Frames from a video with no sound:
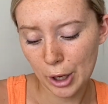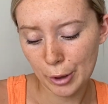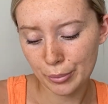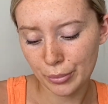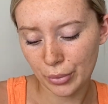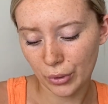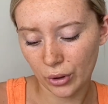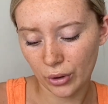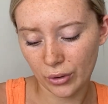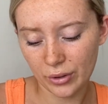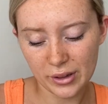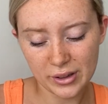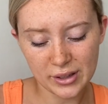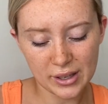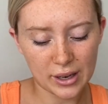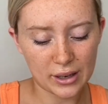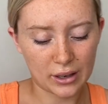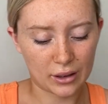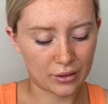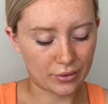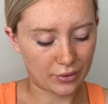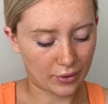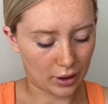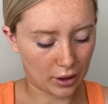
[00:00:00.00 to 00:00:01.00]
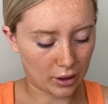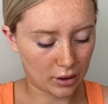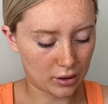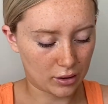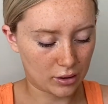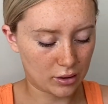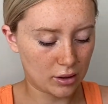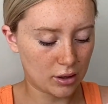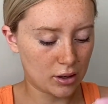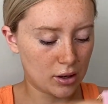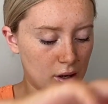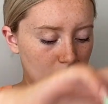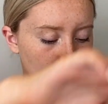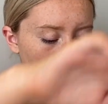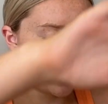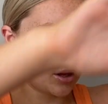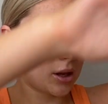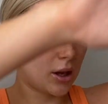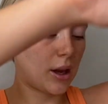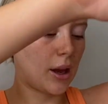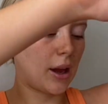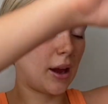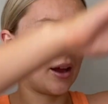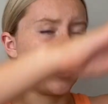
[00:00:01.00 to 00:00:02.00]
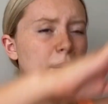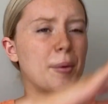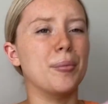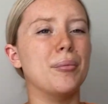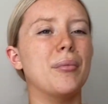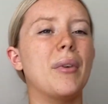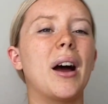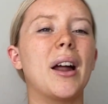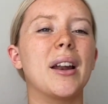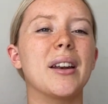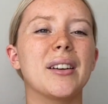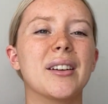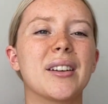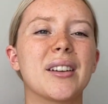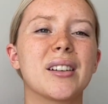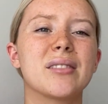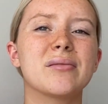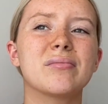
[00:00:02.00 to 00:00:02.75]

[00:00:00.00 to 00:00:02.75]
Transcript: but the 10 is fine um and